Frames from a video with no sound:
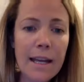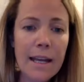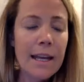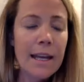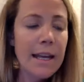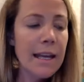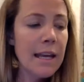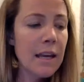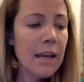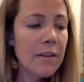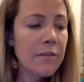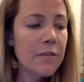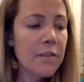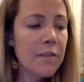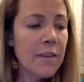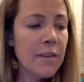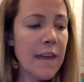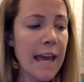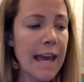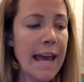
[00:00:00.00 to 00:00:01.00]
if
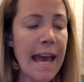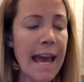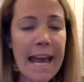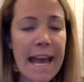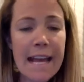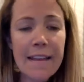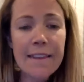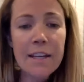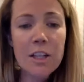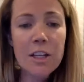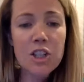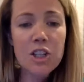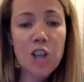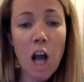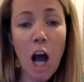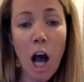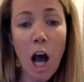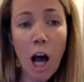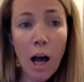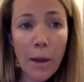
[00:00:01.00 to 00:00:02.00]
they hate their
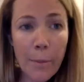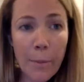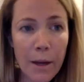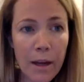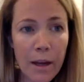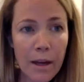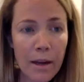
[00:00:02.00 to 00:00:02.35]
job